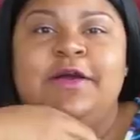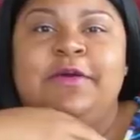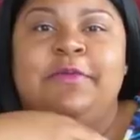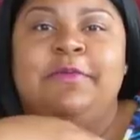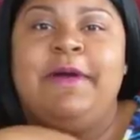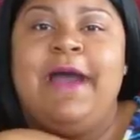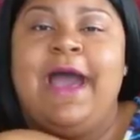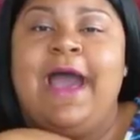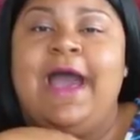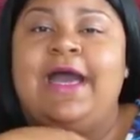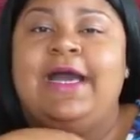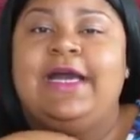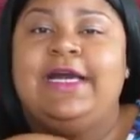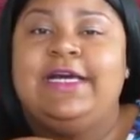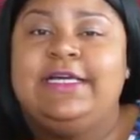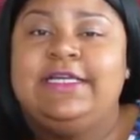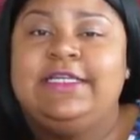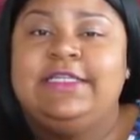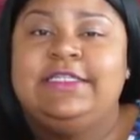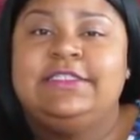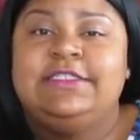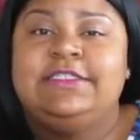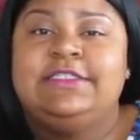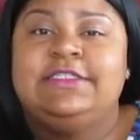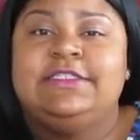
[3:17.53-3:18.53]
By
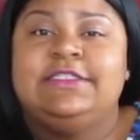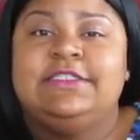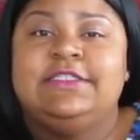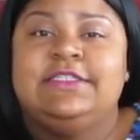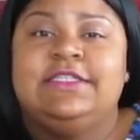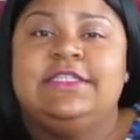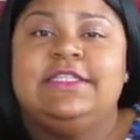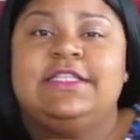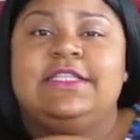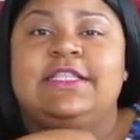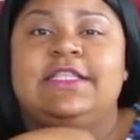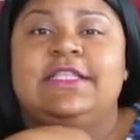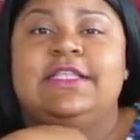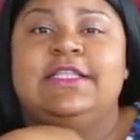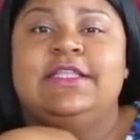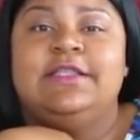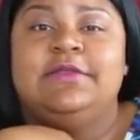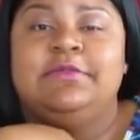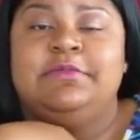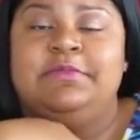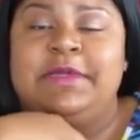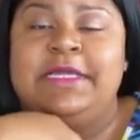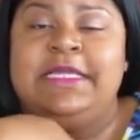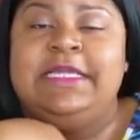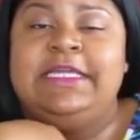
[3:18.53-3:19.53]
us
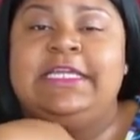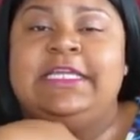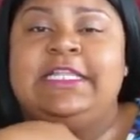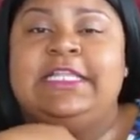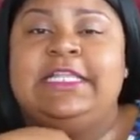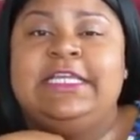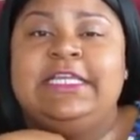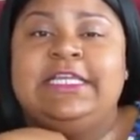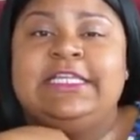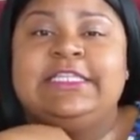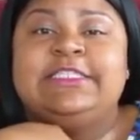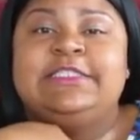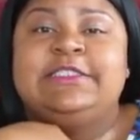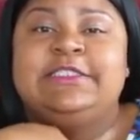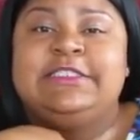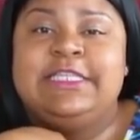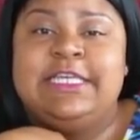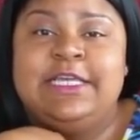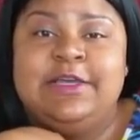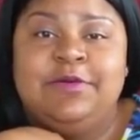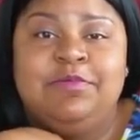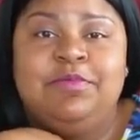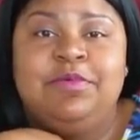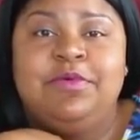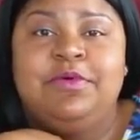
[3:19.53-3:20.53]
being his
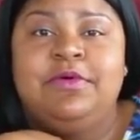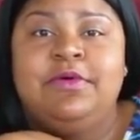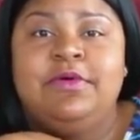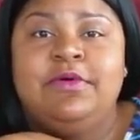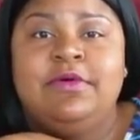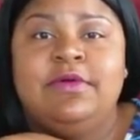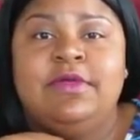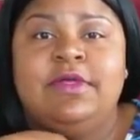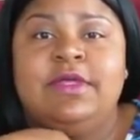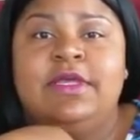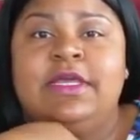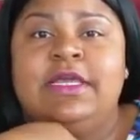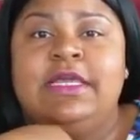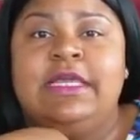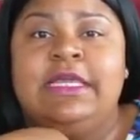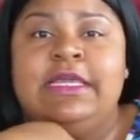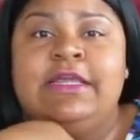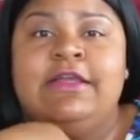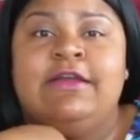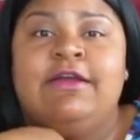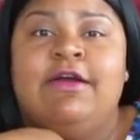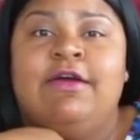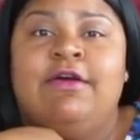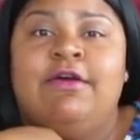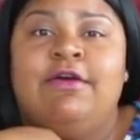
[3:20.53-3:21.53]
temple
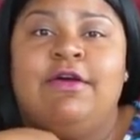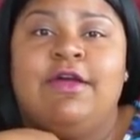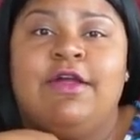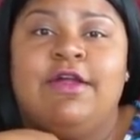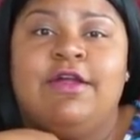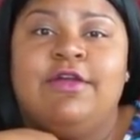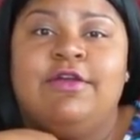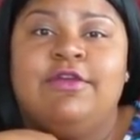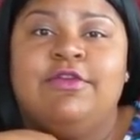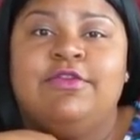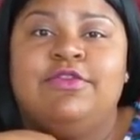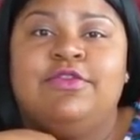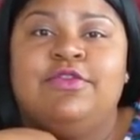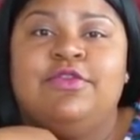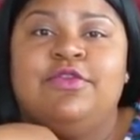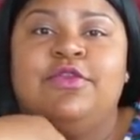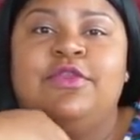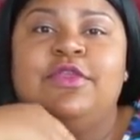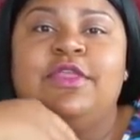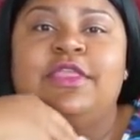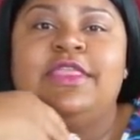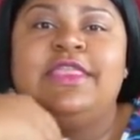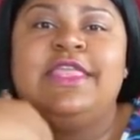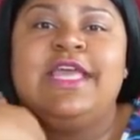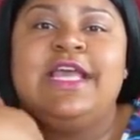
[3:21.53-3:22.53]
here on earth,
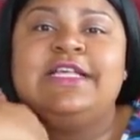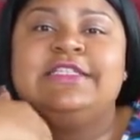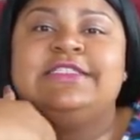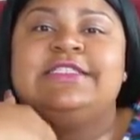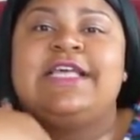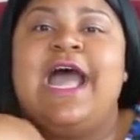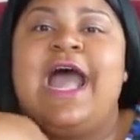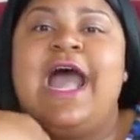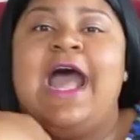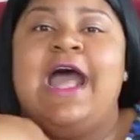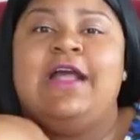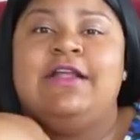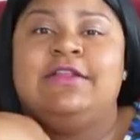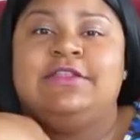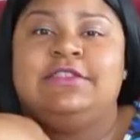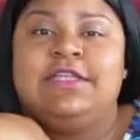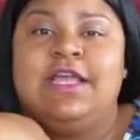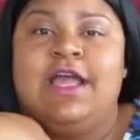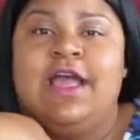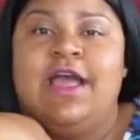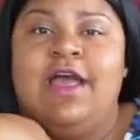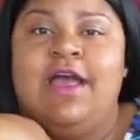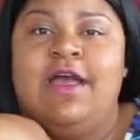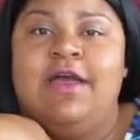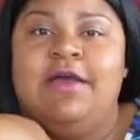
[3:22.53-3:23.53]
that's our
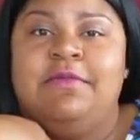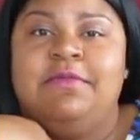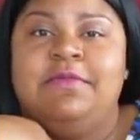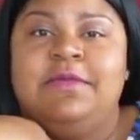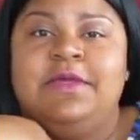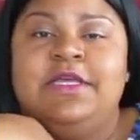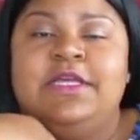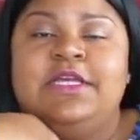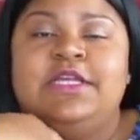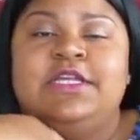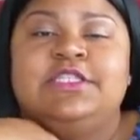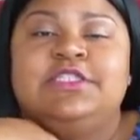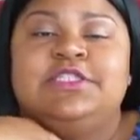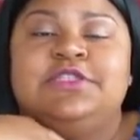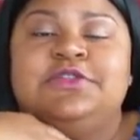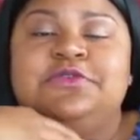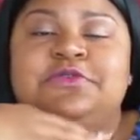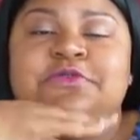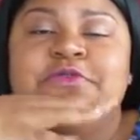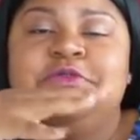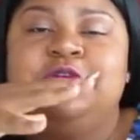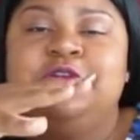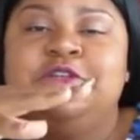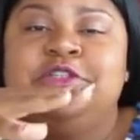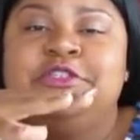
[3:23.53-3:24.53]
job, to
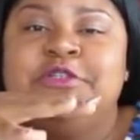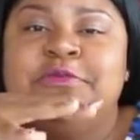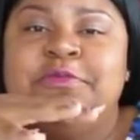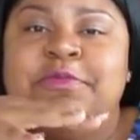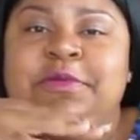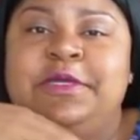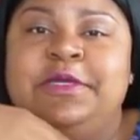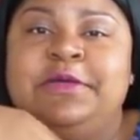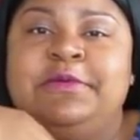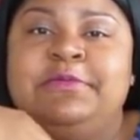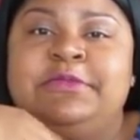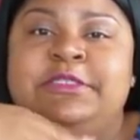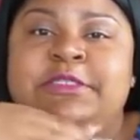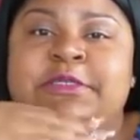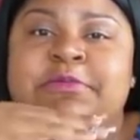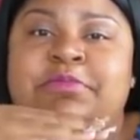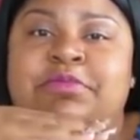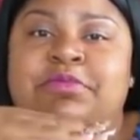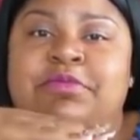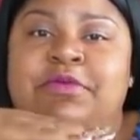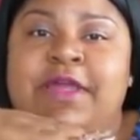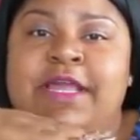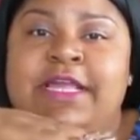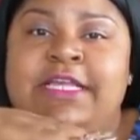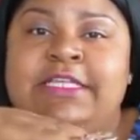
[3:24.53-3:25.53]
worship him, to
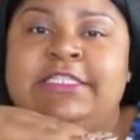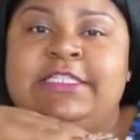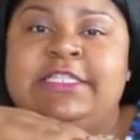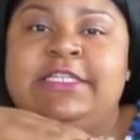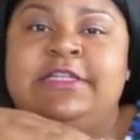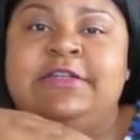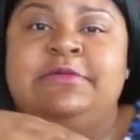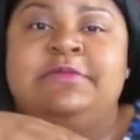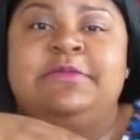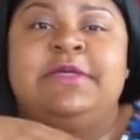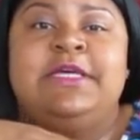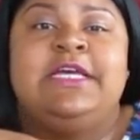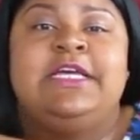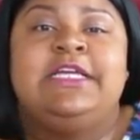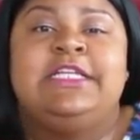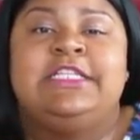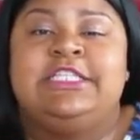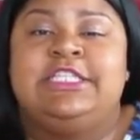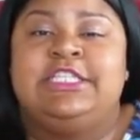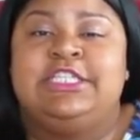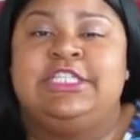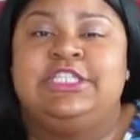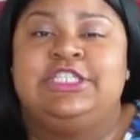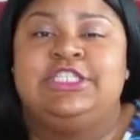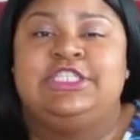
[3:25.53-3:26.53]
praise him,
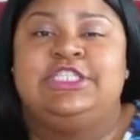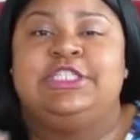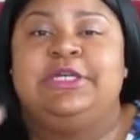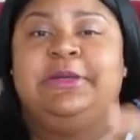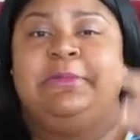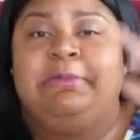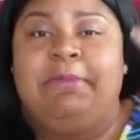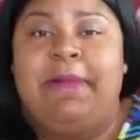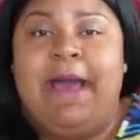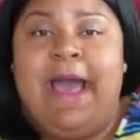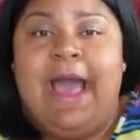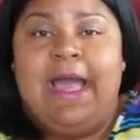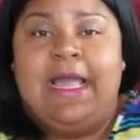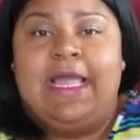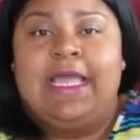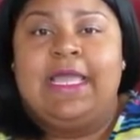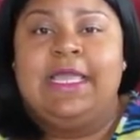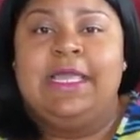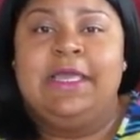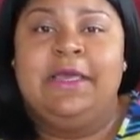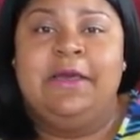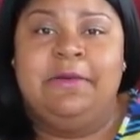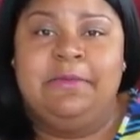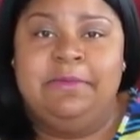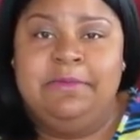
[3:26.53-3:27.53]
to shabak
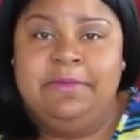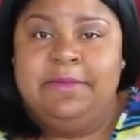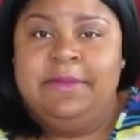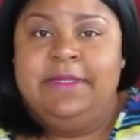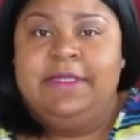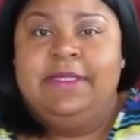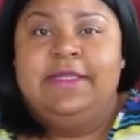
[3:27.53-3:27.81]
him.